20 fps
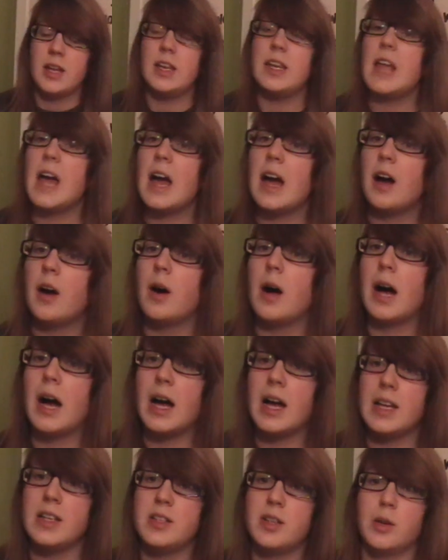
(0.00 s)
Now,
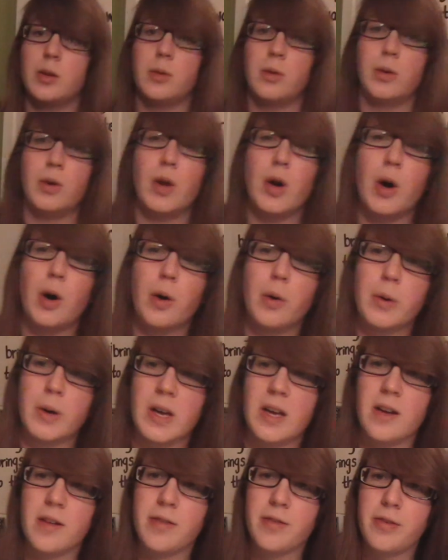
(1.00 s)
I don't know
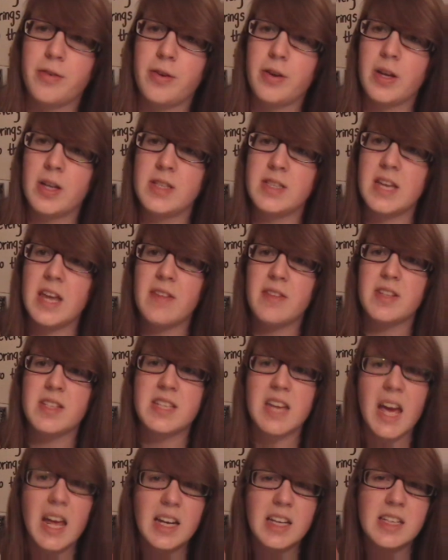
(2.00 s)
if David
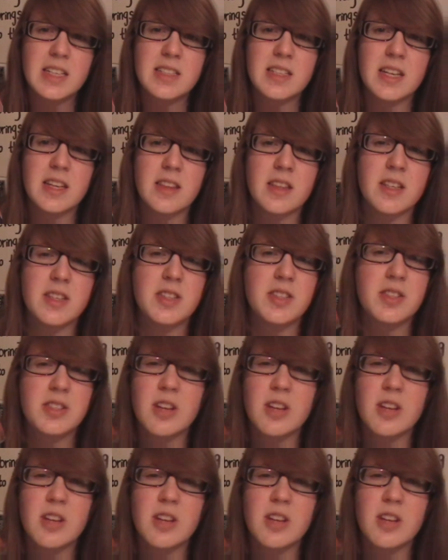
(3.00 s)
Tennant and the